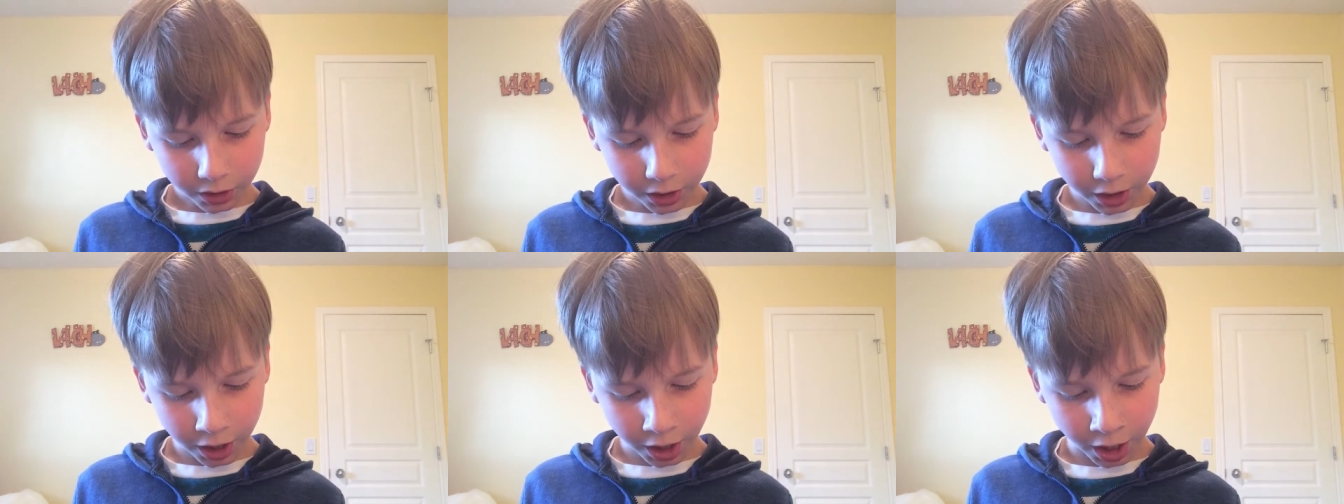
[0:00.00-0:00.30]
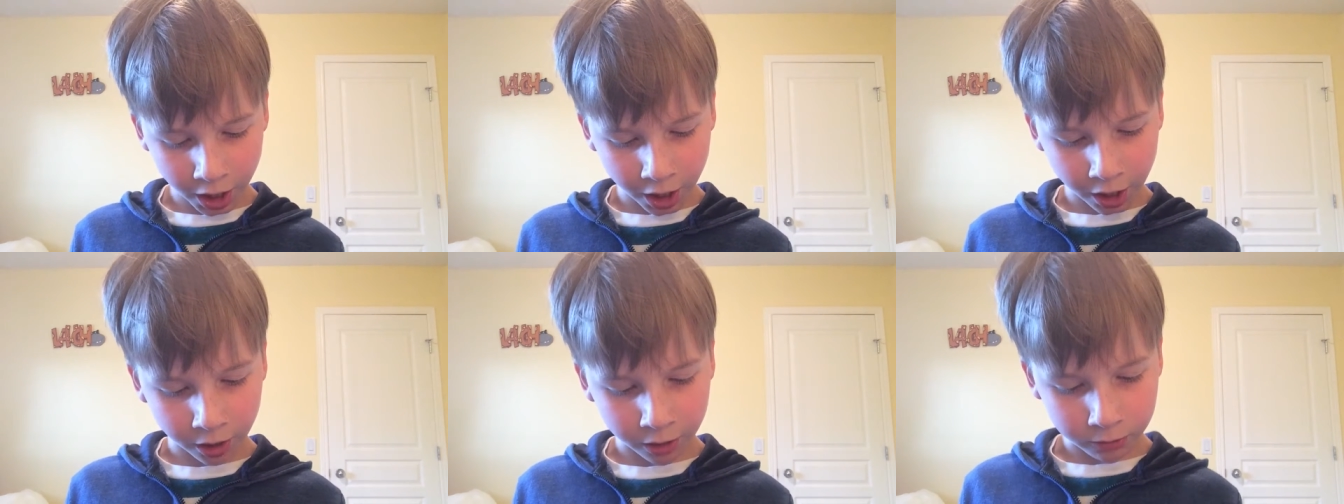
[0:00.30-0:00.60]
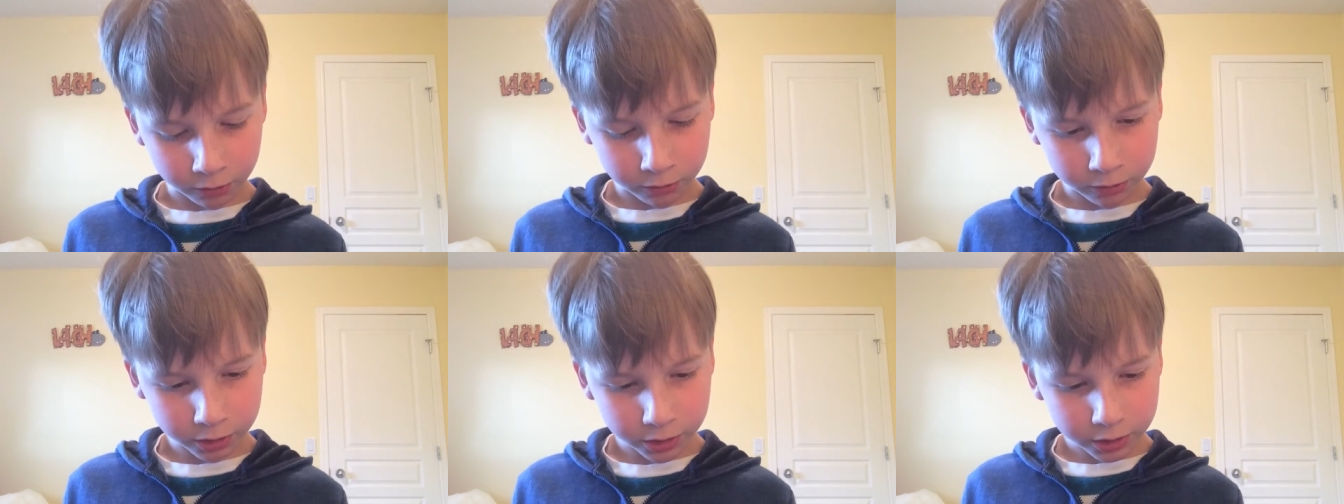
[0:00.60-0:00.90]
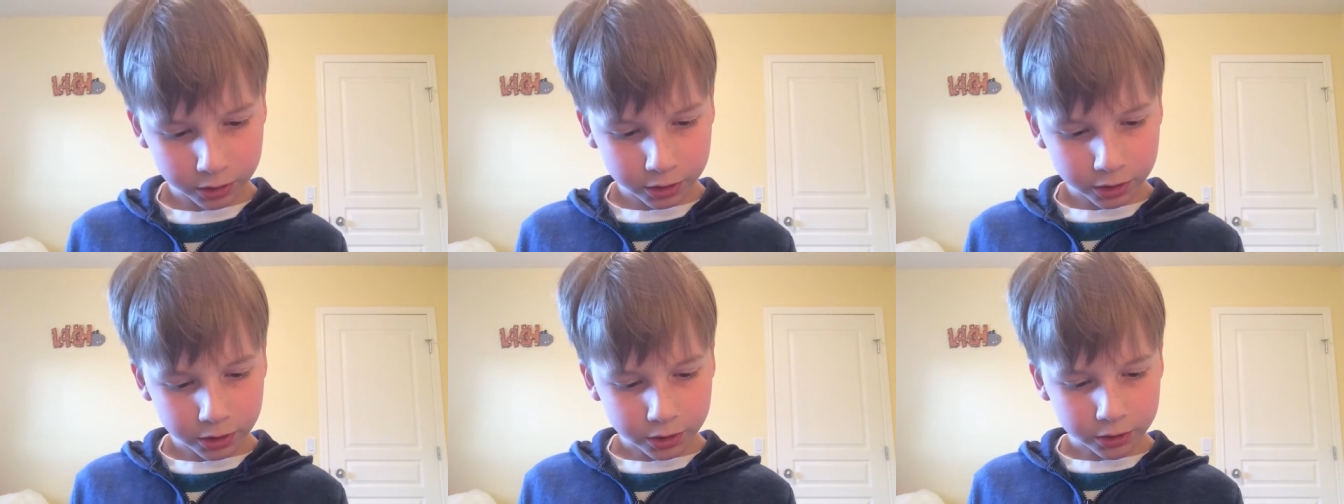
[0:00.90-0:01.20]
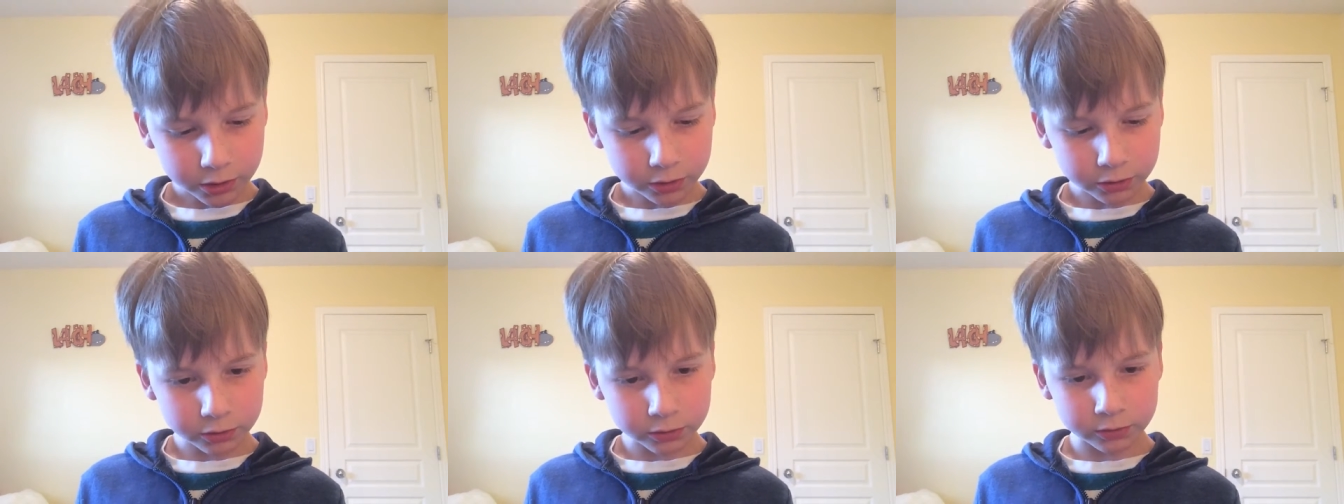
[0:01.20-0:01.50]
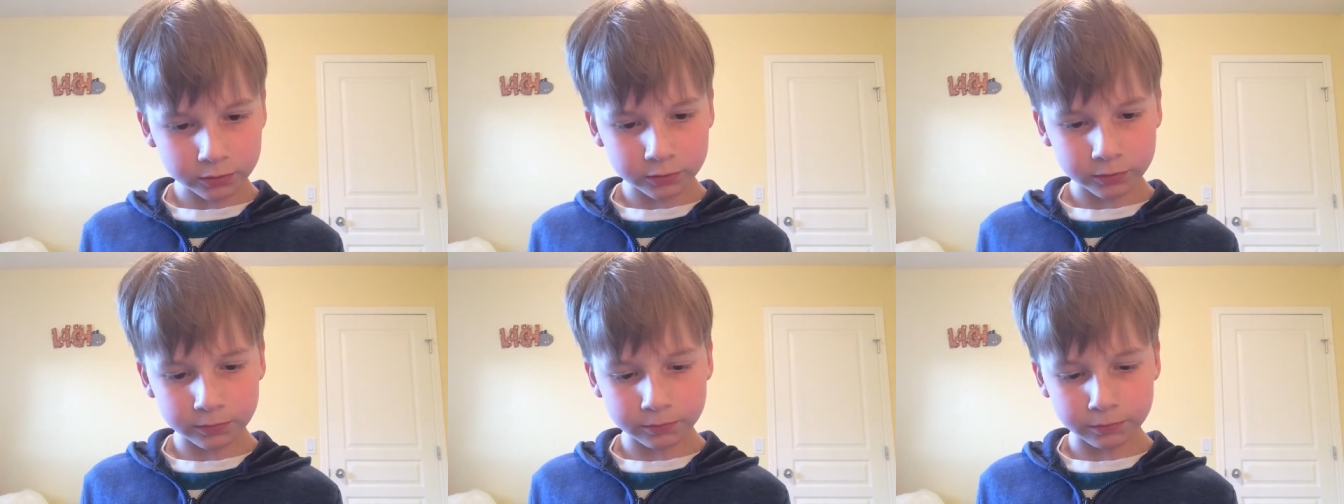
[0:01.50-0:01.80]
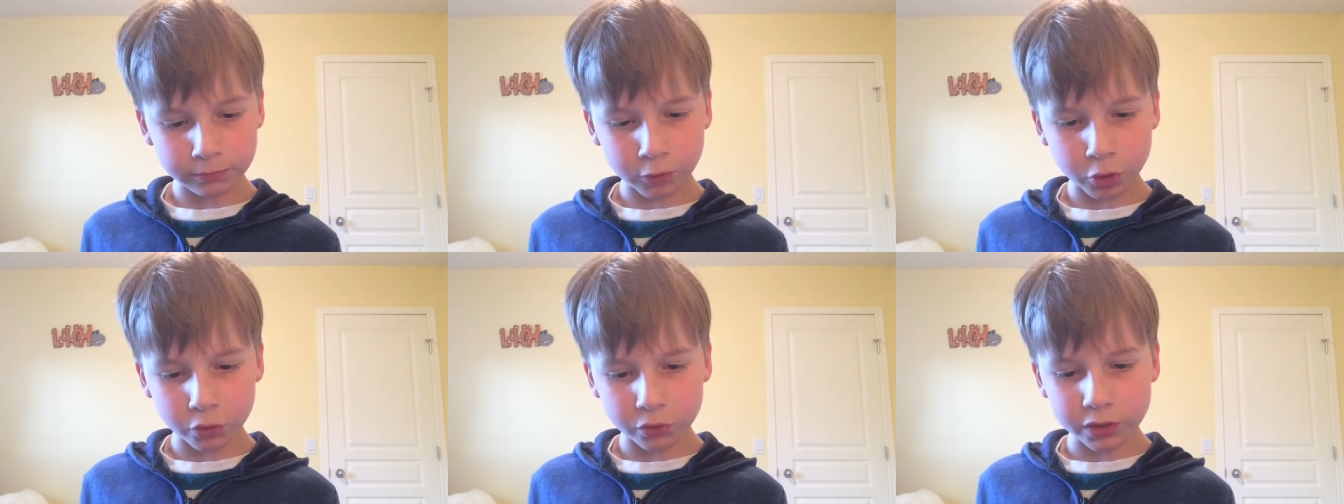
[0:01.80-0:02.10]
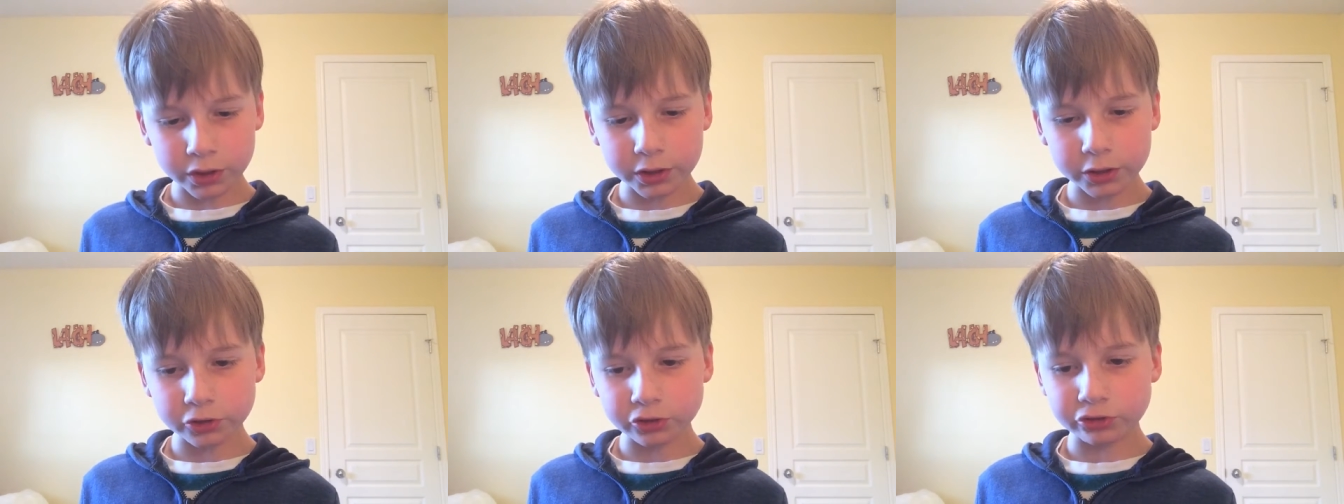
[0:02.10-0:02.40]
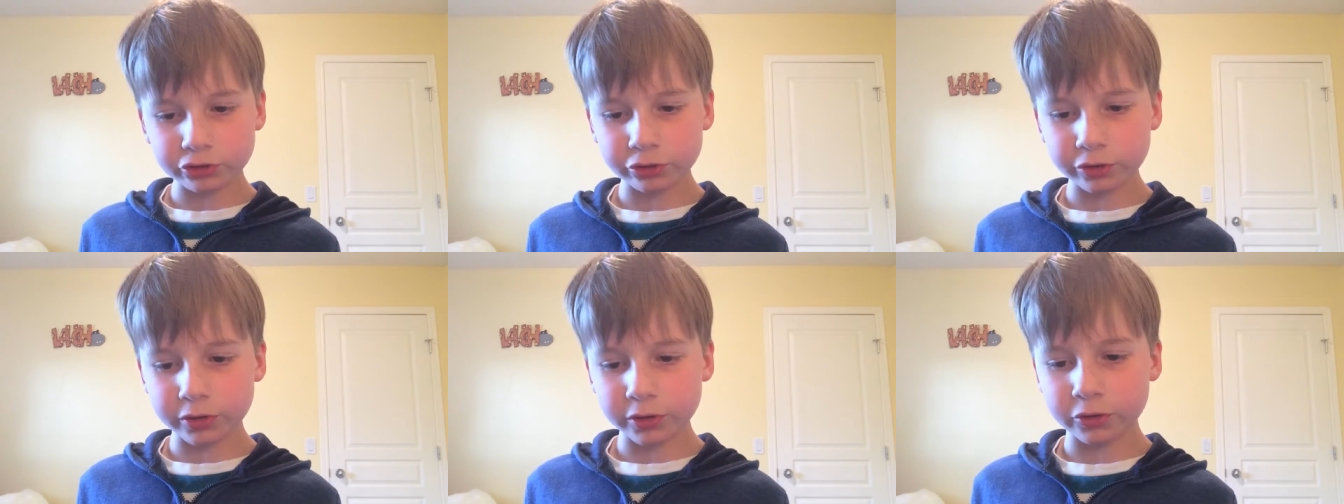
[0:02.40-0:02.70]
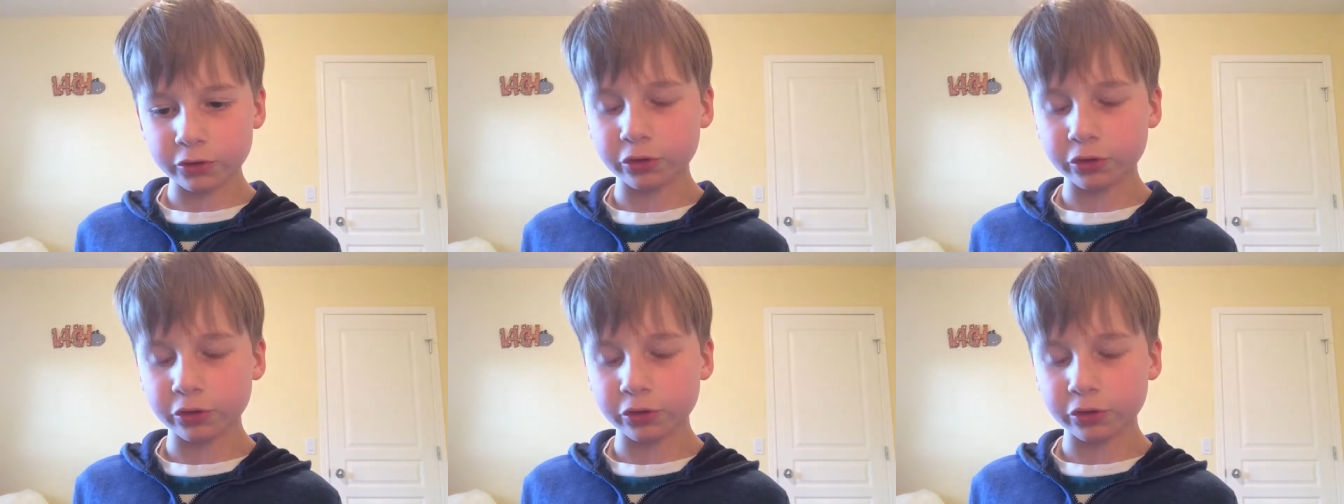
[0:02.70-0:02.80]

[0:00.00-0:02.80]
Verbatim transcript: Ah. Uh, motor tr